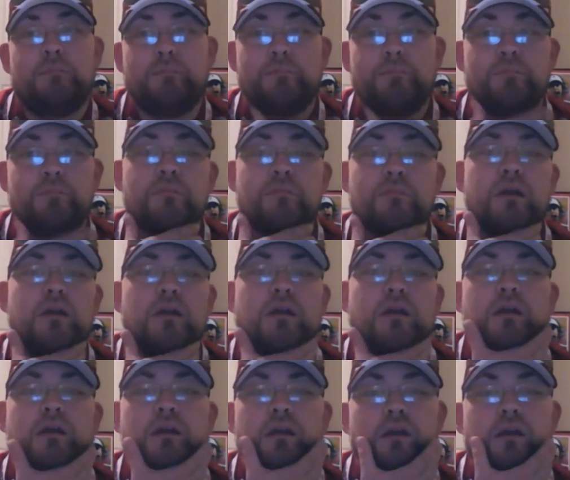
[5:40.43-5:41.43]

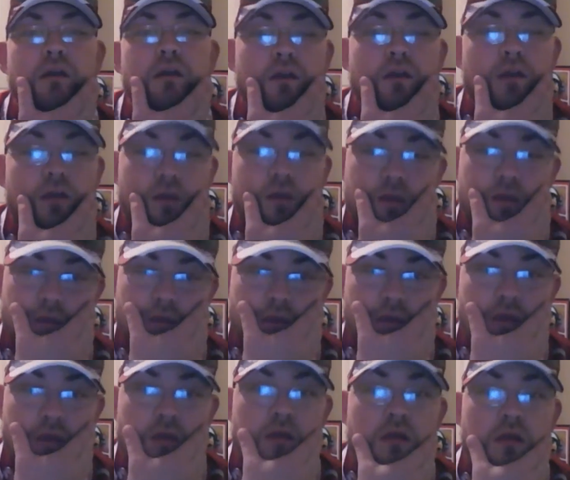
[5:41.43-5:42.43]

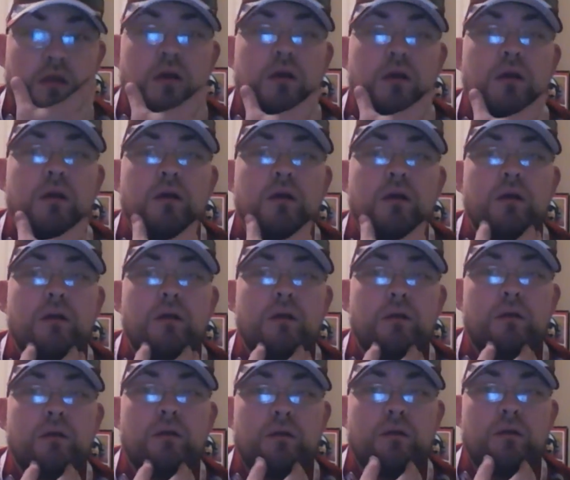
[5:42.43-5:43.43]

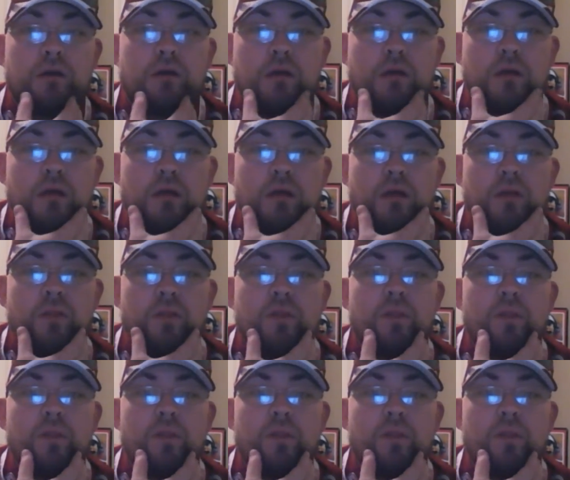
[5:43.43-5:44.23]
Nobody speaks.